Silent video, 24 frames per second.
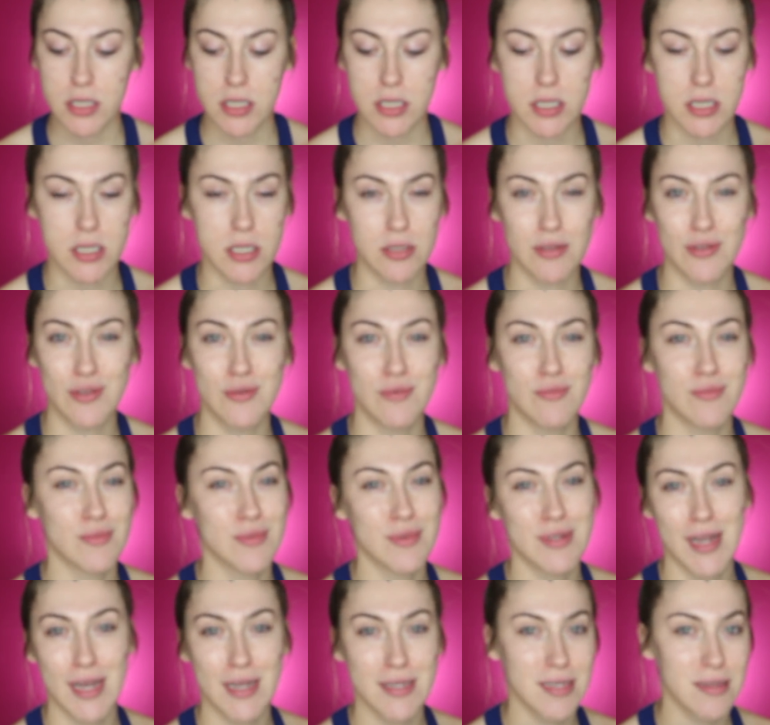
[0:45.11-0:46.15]
and you 9
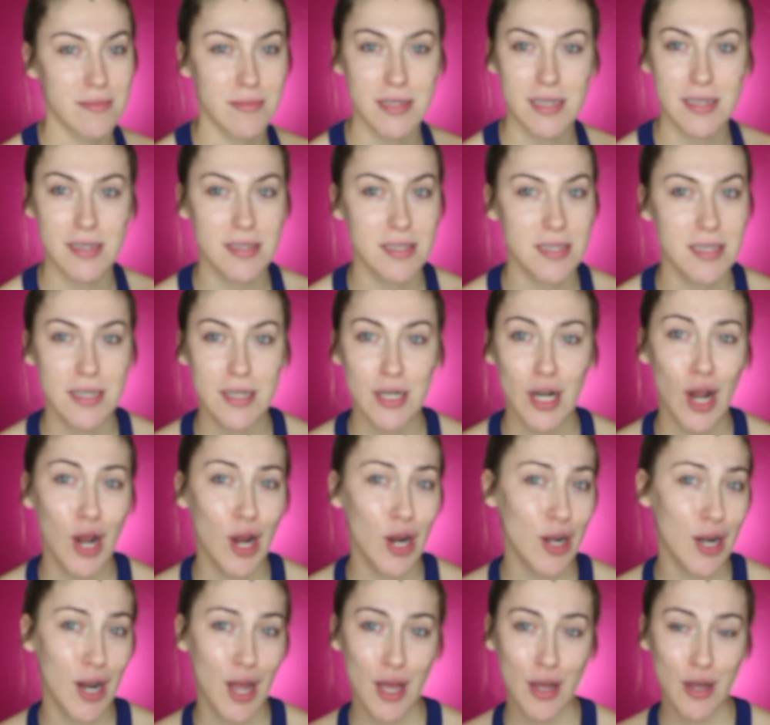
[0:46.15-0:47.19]
times out of 10
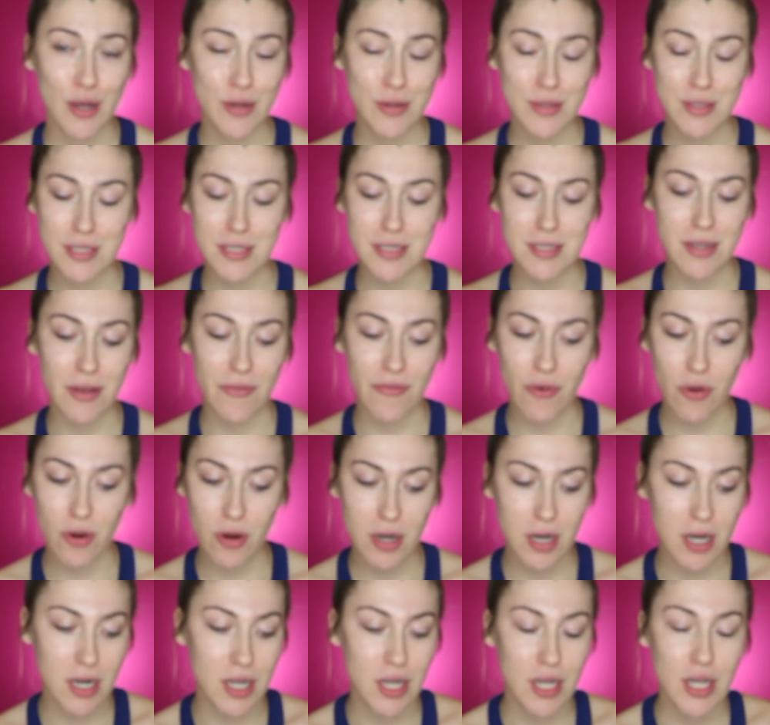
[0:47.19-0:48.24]
are not going to
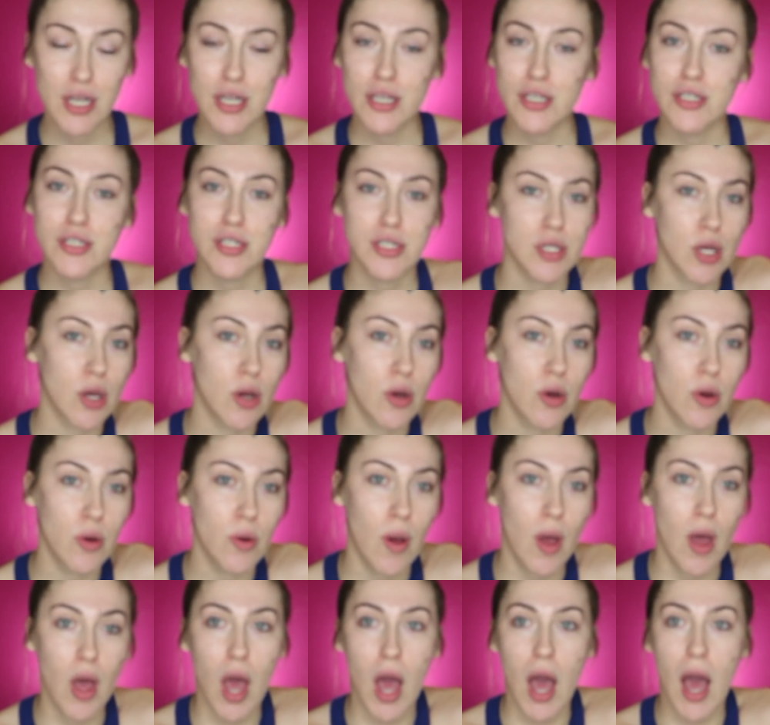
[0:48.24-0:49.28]
Sephora.
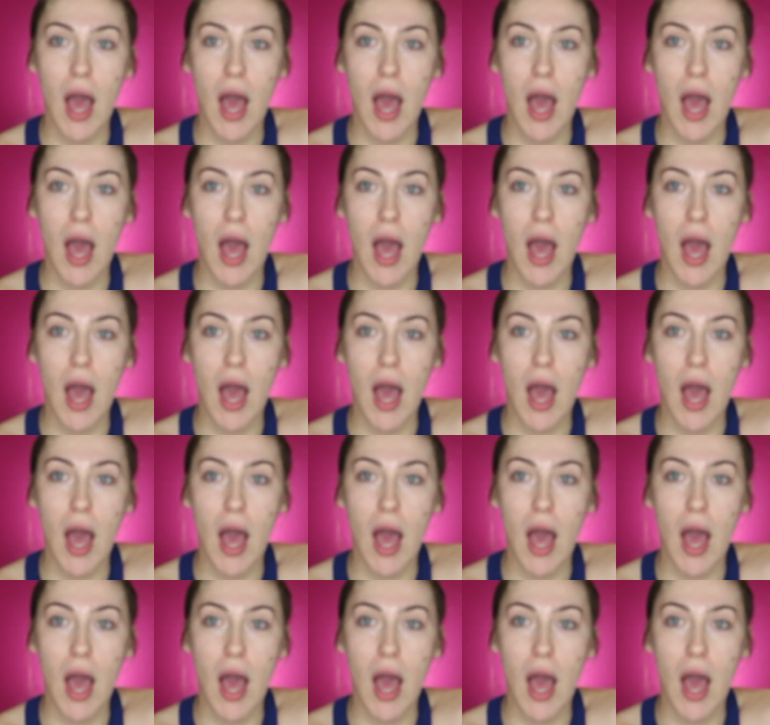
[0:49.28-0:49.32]
So